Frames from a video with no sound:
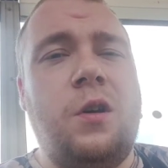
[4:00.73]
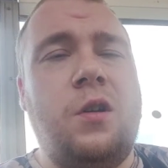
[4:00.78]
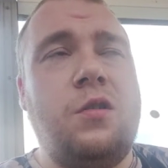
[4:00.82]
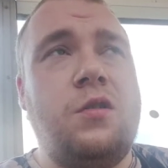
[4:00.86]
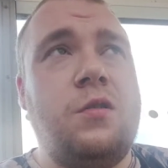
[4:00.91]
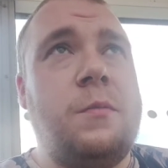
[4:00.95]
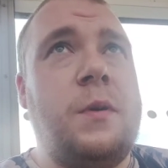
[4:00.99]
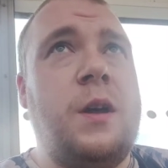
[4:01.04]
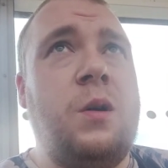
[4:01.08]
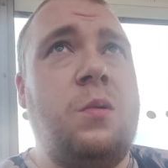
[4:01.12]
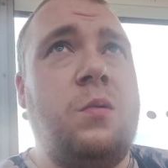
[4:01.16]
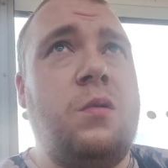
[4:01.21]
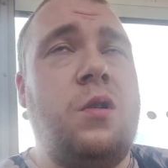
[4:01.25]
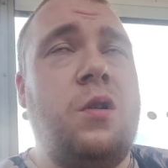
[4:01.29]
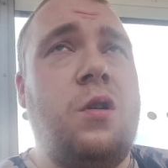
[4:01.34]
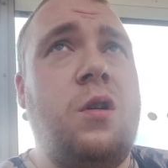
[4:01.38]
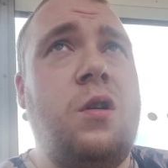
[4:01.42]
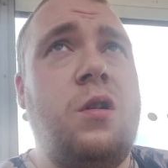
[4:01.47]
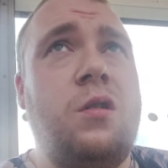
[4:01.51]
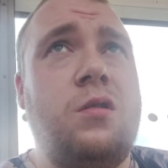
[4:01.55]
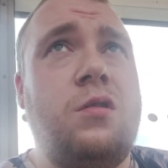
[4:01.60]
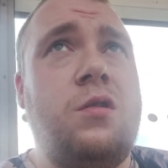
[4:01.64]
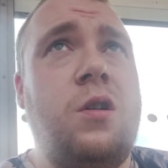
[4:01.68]
because I'm
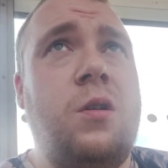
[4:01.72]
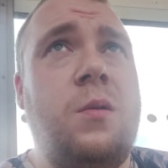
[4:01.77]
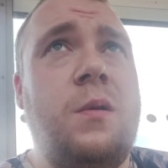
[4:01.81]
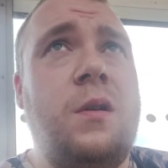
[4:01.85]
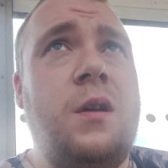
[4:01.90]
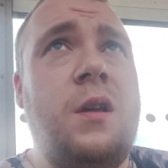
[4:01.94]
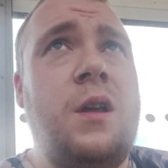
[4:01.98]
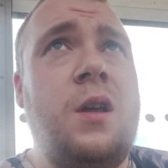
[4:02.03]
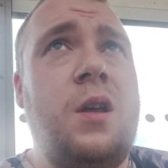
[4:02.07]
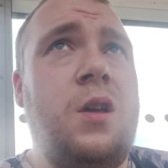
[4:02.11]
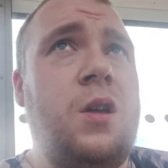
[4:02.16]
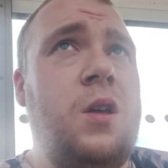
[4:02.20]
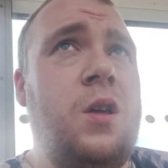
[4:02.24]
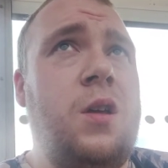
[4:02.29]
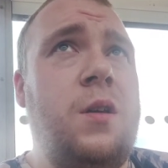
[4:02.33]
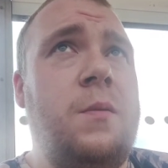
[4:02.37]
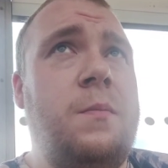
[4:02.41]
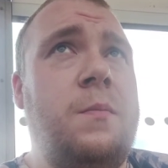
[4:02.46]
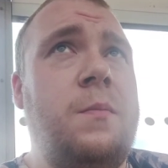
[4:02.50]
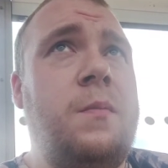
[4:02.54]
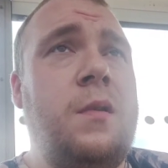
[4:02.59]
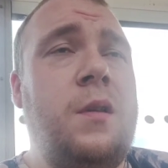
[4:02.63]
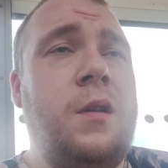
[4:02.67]
outdoors doing it.
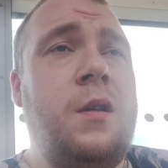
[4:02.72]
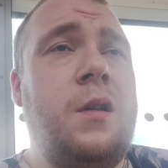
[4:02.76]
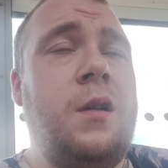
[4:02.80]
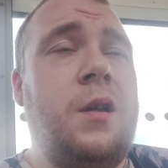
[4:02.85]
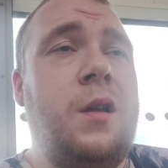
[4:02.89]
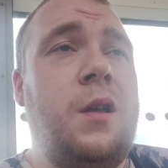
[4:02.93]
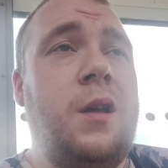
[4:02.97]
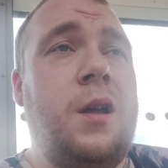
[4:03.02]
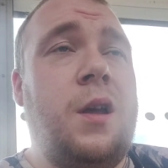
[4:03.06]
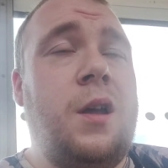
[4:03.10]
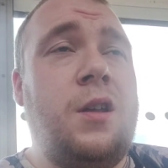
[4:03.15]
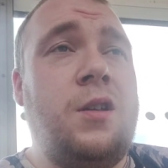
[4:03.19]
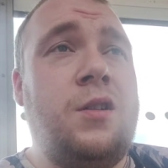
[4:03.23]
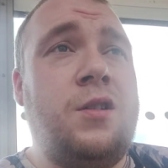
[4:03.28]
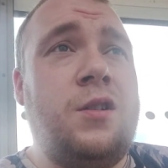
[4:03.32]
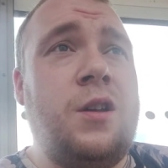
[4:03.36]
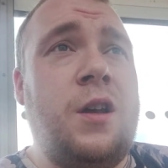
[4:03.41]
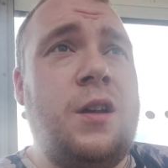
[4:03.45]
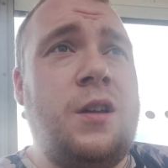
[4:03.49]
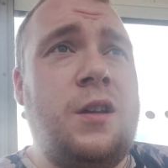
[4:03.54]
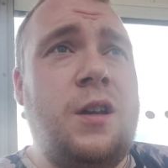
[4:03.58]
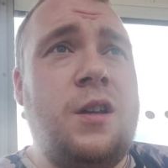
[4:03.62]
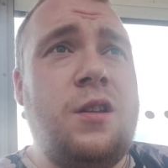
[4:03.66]
I
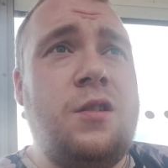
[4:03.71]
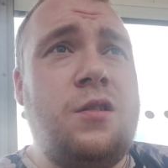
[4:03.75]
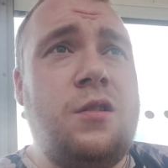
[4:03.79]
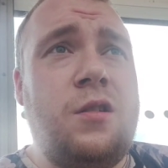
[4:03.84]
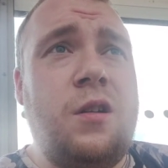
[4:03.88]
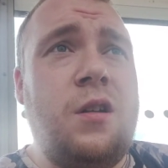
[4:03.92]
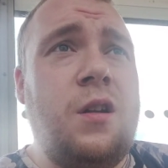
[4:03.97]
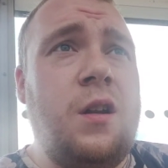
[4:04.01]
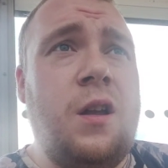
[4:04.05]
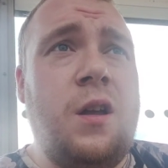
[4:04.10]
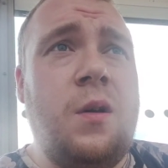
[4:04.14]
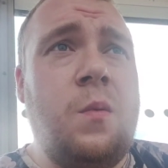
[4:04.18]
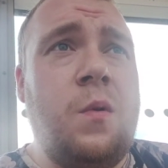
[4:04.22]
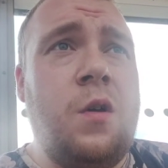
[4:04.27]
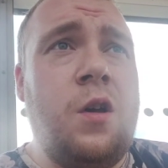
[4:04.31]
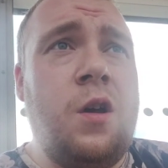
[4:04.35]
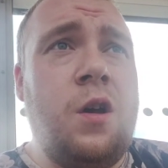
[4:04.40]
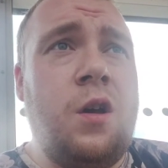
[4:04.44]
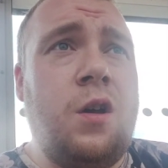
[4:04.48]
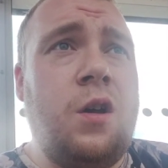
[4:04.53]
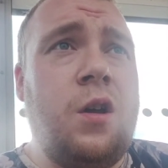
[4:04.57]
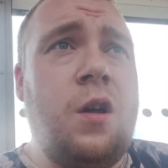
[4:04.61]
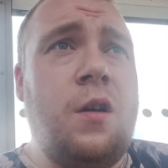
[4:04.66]
said yesterday I
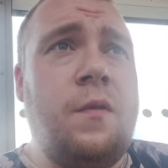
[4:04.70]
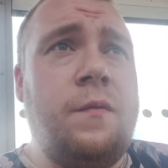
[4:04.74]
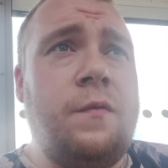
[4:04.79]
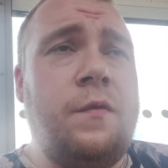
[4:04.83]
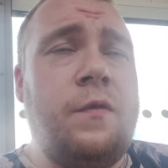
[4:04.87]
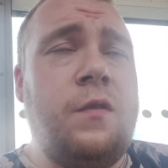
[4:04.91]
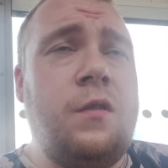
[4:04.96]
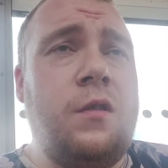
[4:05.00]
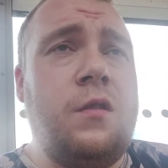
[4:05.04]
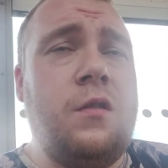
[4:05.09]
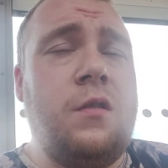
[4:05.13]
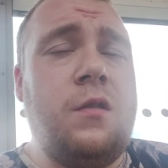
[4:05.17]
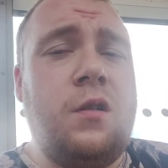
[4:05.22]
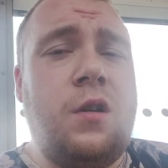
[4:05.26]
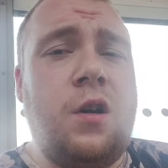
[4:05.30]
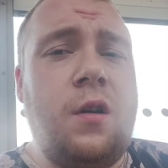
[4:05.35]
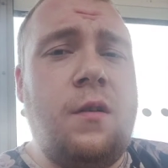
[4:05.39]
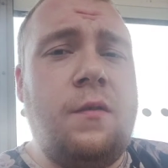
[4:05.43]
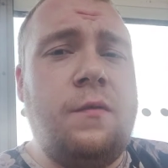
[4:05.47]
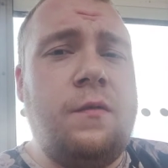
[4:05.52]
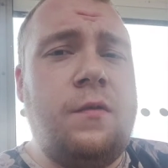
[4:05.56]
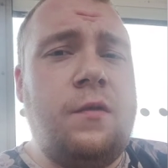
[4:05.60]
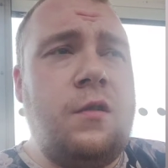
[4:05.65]
weren't
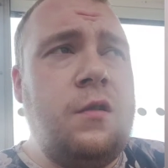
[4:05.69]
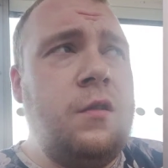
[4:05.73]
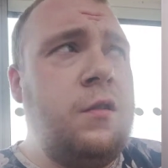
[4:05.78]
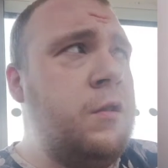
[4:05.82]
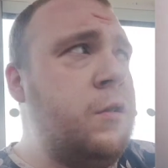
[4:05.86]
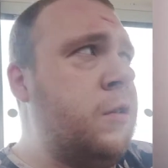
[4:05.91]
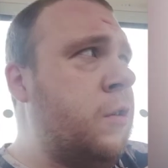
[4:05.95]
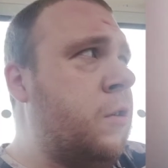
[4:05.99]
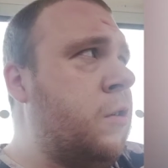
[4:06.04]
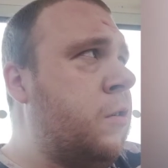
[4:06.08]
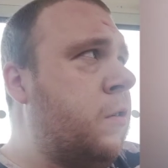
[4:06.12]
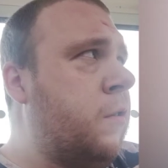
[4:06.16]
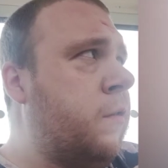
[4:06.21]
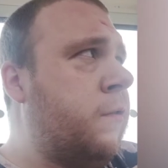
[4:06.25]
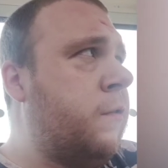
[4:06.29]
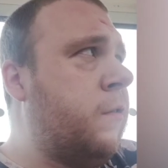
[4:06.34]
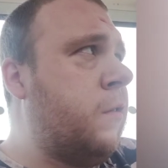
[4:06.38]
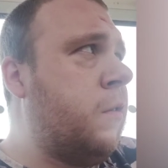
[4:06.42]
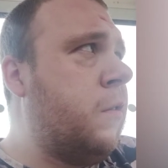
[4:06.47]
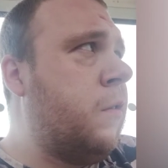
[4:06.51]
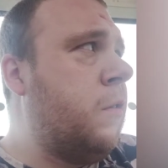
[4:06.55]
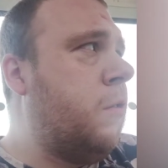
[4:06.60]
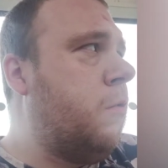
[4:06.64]
confident
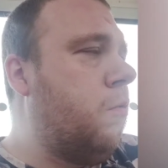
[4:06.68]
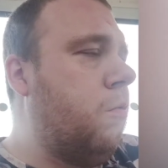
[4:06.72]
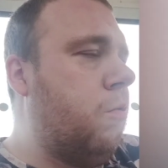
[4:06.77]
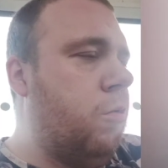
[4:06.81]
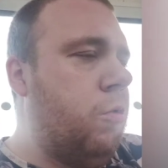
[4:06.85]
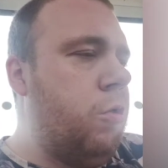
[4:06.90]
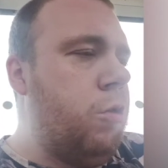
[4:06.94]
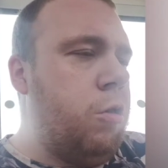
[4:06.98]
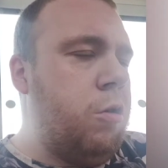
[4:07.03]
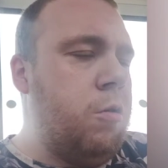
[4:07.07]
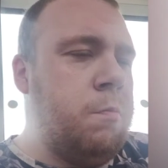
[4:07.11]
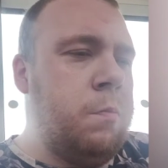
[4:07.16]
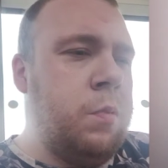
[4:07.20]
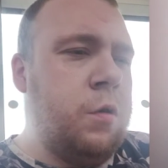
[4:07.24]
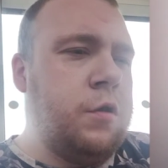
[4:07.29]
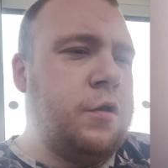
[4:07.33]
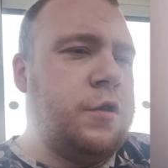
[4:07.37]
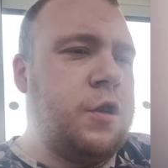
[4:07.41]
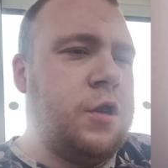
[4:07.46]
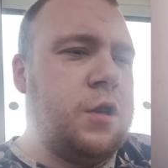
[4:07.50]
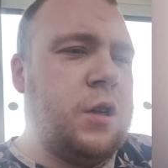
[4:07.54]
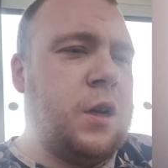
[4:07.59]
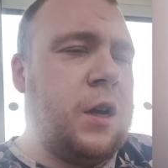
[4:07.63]
enough,
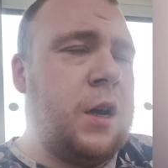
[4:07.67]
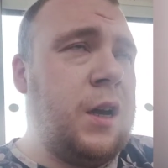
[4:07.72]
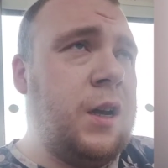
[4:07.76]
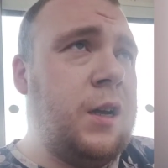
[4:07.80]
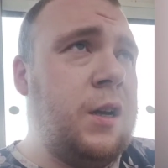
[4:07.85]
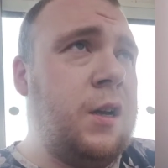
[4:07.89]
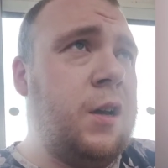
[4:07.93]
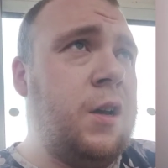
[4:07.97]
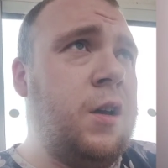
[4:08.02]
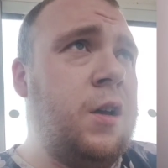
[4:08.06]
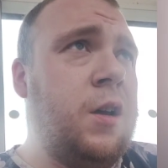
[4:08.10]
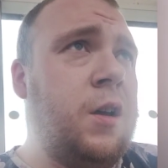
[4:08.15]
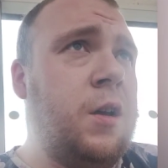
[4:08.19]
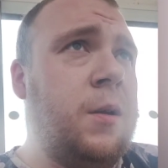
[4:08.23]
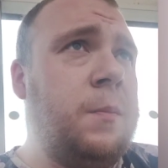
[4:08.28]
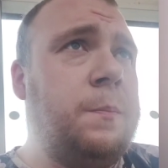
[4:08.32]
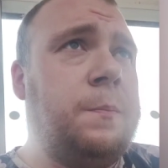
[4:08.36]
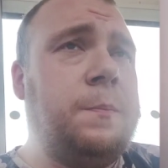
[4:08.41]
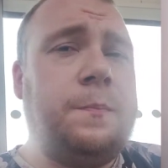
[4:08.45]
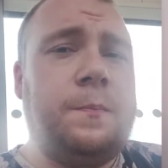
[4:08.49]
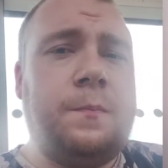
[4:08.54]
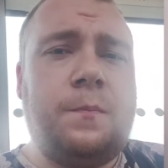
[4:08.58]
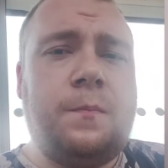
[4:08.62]
but today
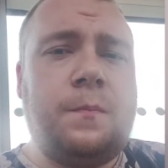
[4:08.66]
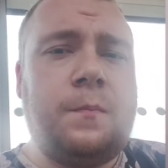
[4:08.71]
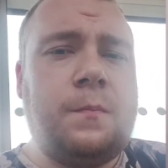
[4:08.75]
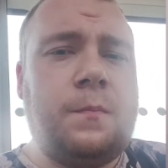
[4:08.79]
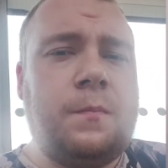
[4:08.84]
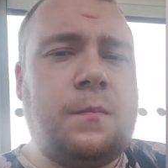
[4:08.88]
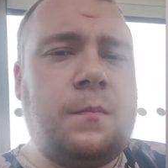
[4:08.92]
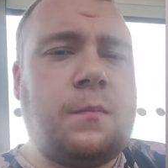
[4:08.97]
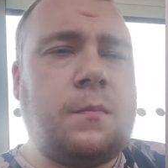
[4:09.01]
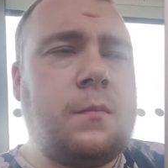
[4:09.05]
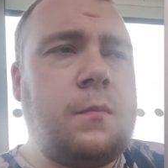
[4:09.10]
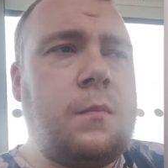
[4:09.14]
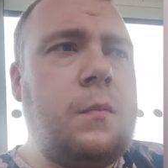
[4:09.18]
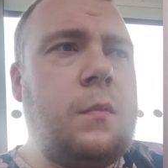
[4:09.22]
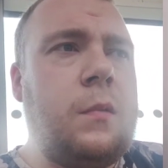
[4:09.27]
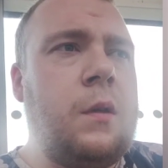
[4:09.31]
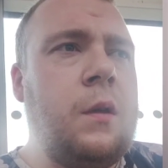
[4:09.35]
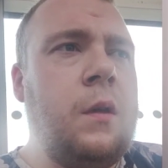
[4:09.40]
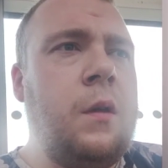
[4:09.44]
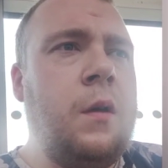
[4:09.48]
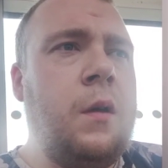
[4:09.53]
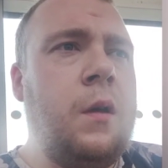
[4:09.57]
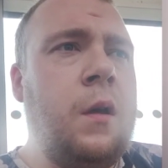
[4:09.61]

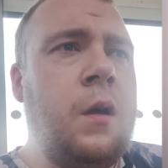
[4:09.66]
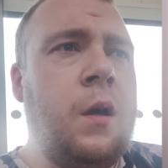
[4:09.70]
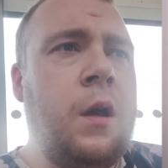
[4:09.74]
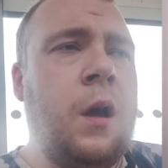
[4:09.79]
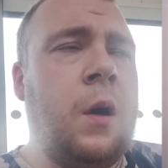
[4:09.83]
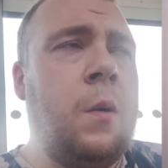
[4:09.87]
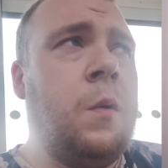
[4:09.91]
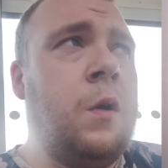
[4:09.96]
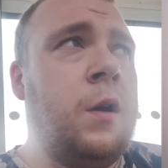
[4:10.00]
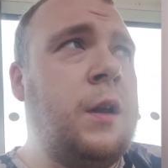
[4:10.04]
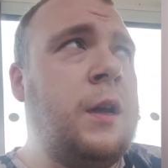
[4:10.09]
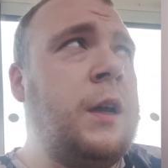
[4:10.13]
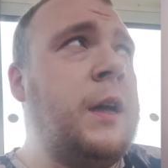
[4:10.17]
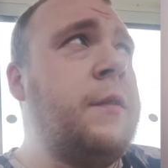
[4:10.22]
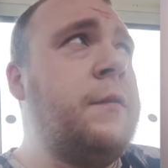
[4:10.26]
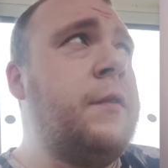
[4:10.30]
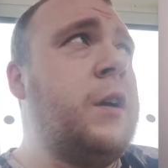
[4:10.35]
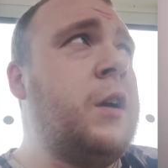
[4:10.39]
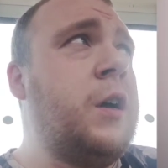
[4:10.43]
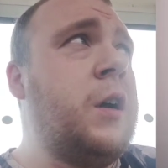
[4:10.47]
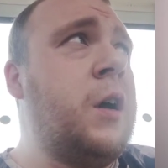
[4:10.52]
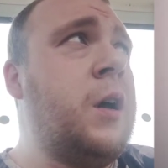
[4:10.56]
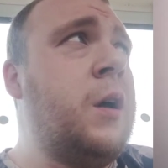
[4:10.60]
I want to
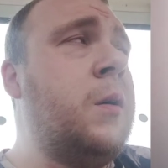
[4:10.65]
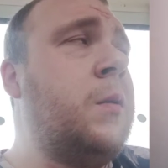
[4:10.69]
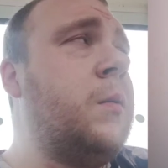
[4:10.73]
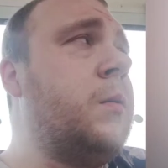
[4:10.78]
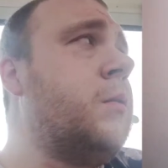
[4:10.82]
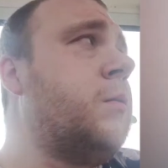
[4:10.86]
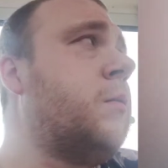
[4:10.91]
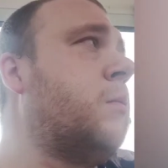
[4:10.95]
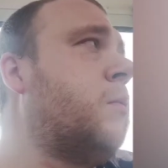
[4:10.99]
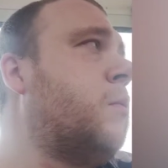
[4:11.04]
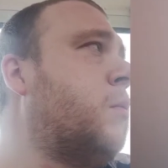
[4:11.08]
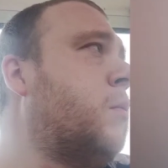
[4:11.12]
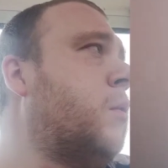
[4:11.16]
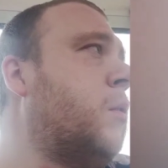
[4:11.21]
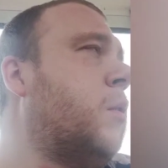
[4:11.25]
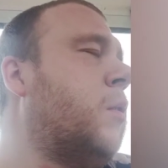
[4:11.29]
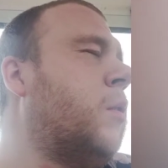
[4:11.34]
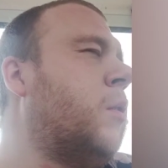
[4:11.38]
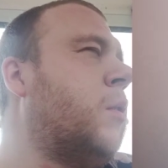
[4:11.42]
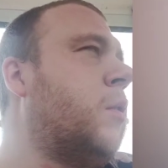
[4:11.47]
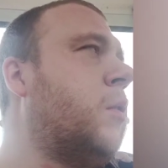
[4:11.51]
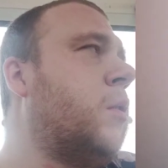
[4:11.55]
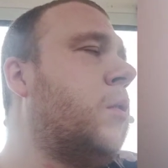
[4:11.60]
give it a go,
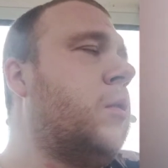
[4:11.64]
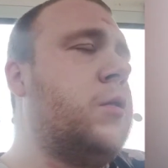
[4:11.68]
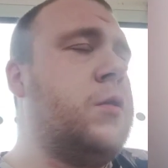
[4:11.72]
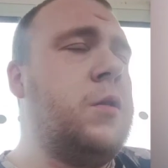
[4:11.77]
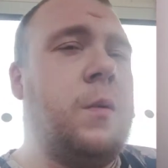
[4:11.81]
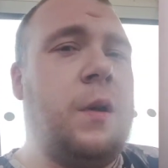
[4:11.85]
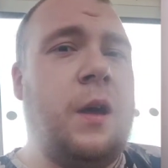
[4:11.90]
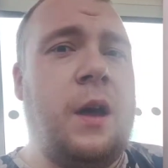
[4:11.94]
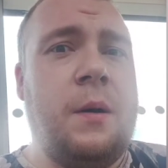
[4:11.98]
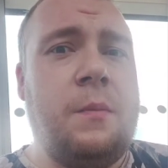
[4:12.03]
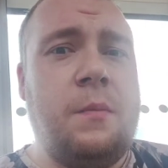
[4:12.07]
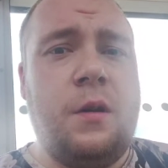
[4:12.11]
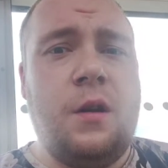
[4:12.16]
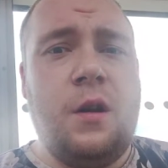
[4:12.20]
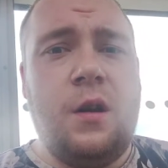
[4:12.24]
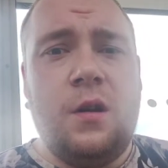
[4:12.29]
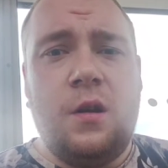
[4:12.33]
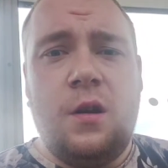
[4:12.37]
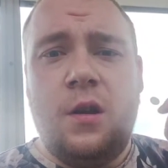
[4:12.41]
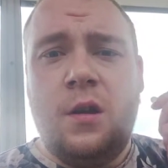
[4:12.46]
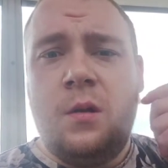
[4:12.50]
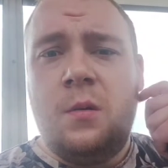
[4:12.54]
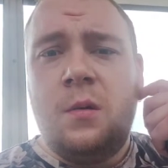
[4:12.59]
so I am going
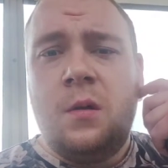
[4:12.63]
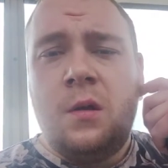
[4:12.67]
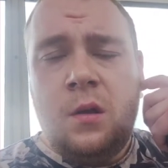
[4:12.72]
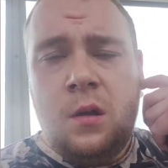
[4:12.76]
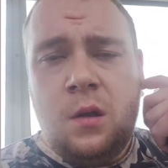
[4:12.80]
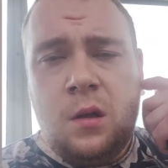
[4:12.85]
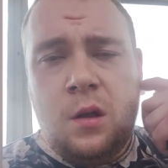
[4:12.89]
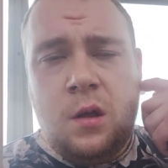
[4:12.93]
to do.